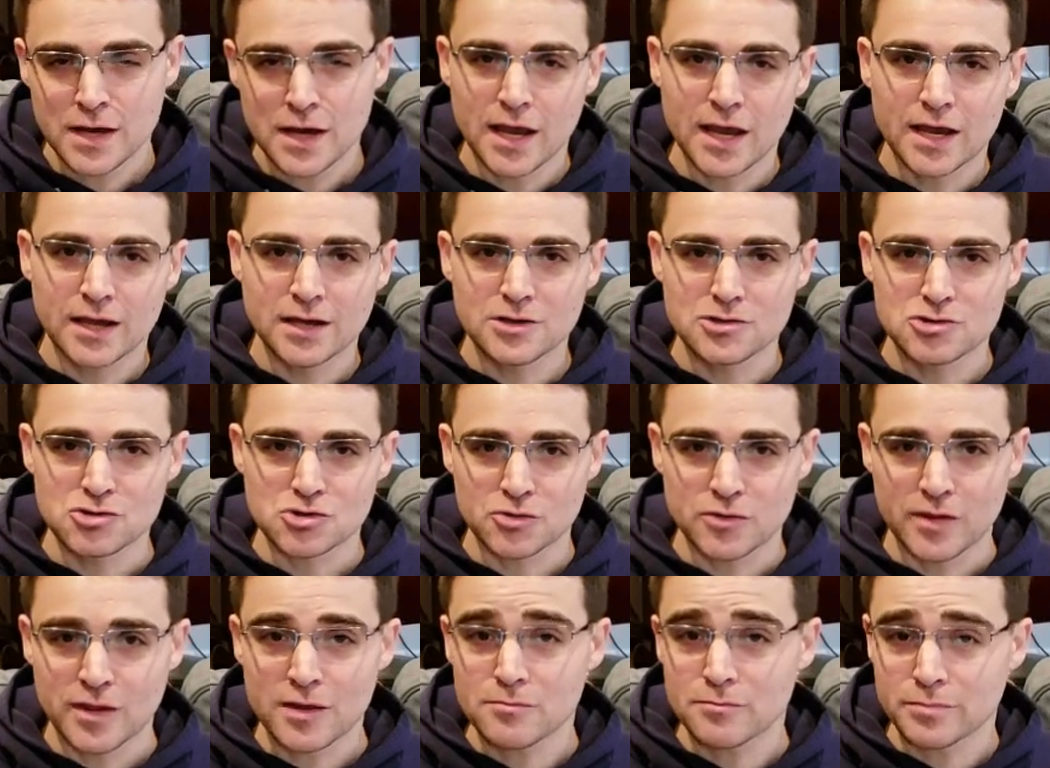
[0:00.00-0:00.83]
and
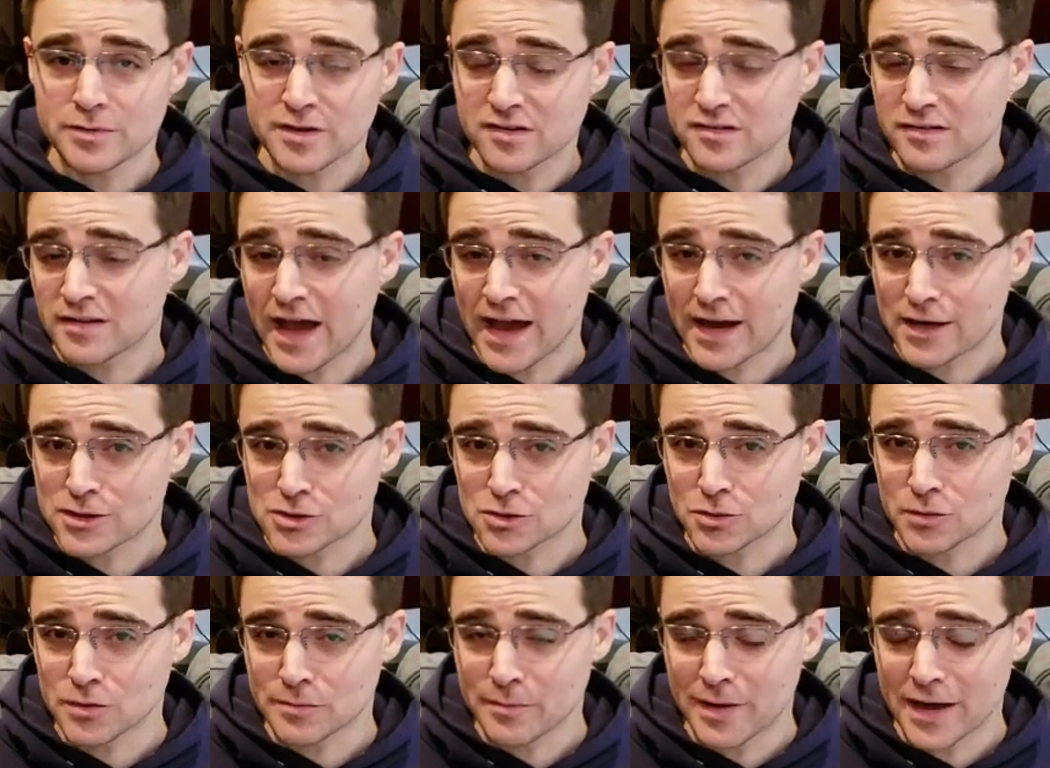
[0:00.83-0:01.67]
ensure that Beast
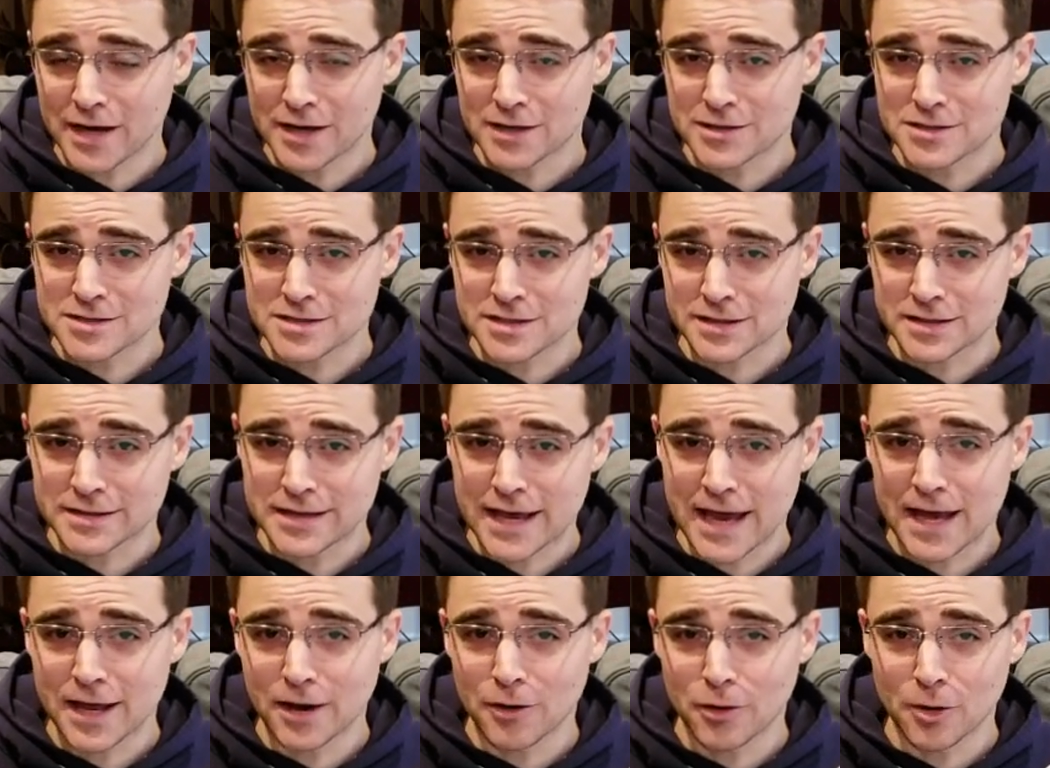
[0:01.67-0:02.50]
actually managed to
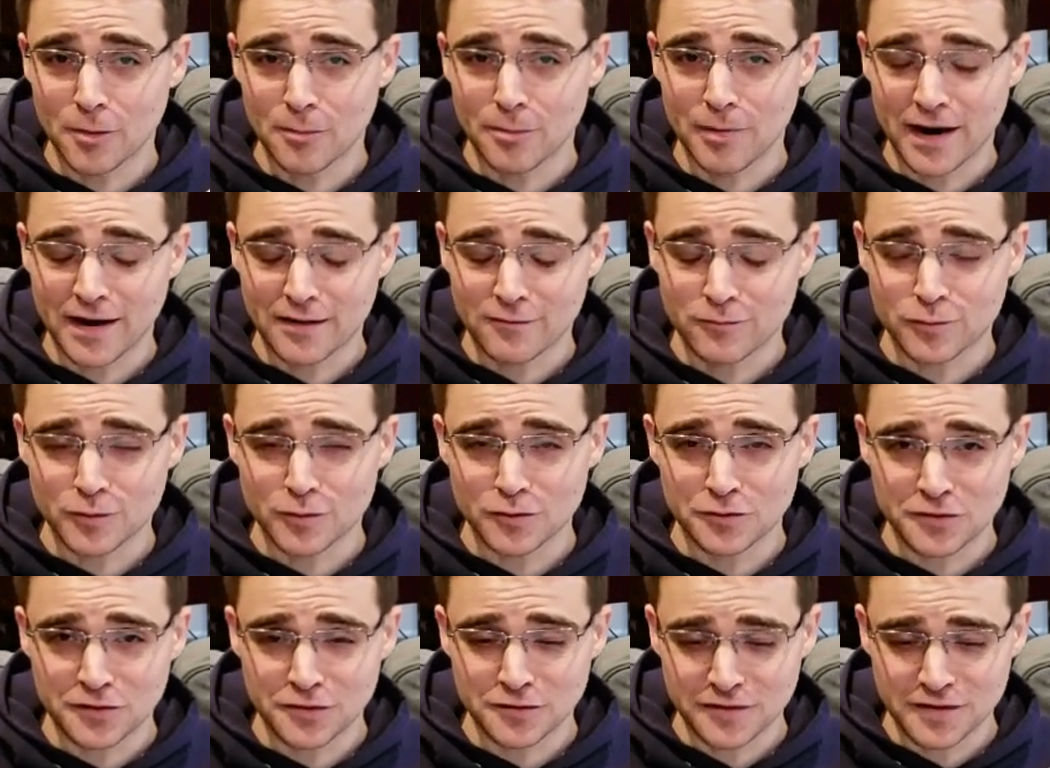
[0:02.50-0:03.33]
get her
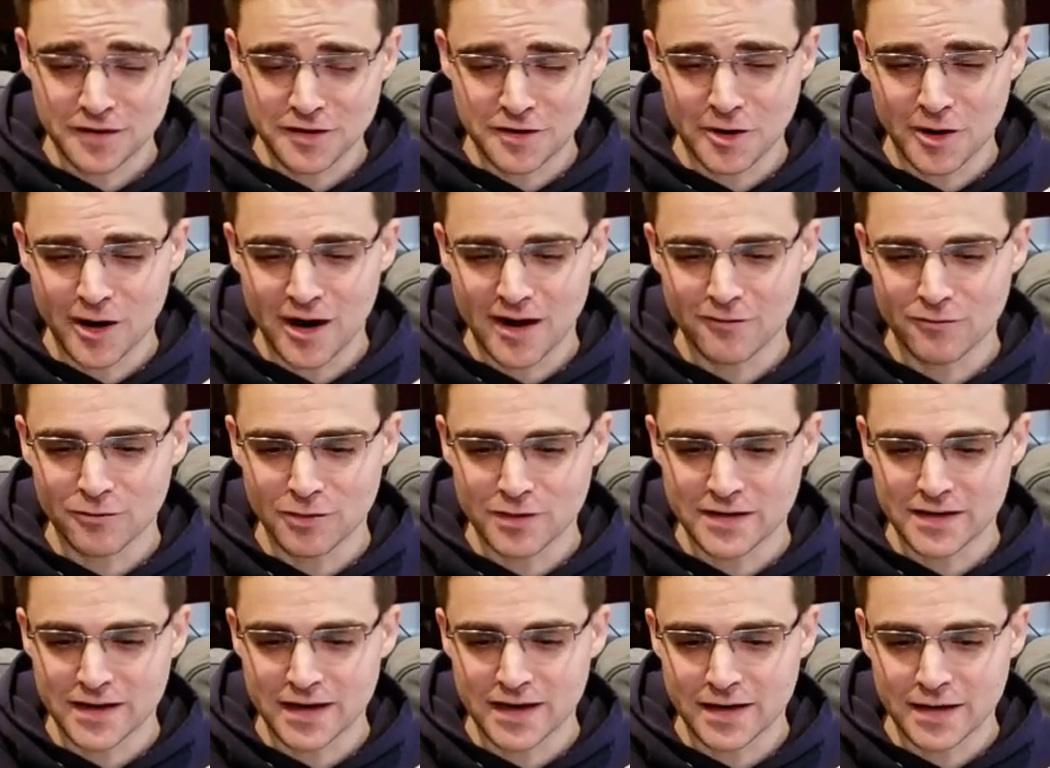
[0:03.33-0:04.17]
breakfast and dinner every
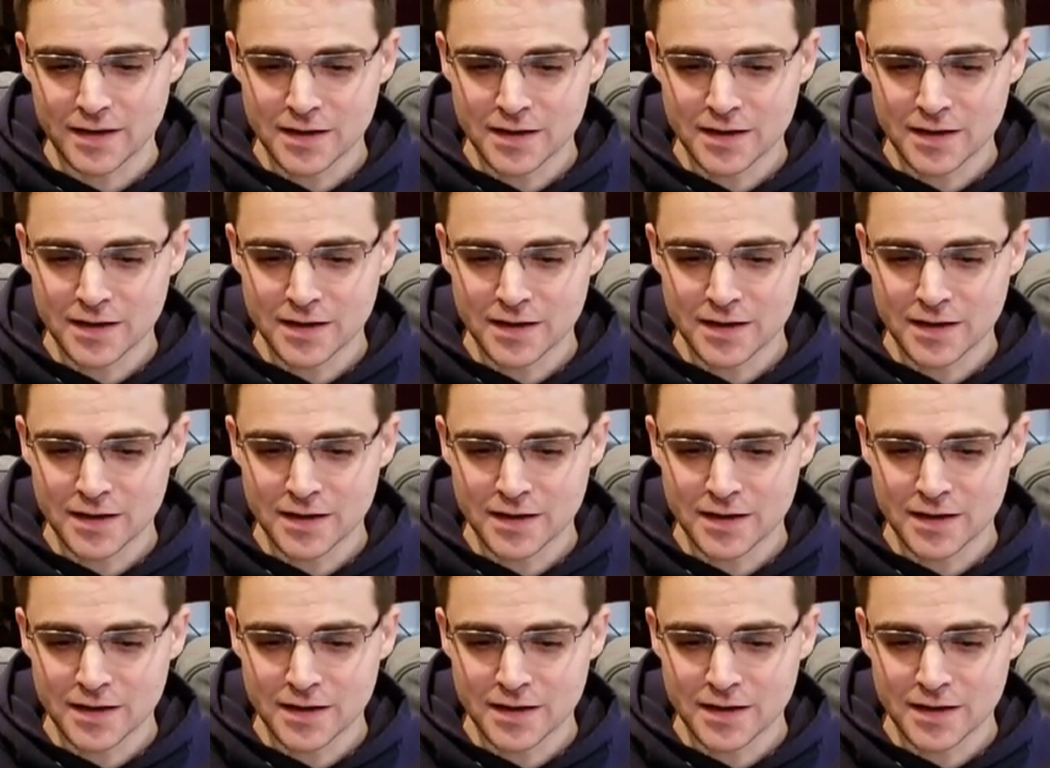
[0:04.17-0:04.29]
day.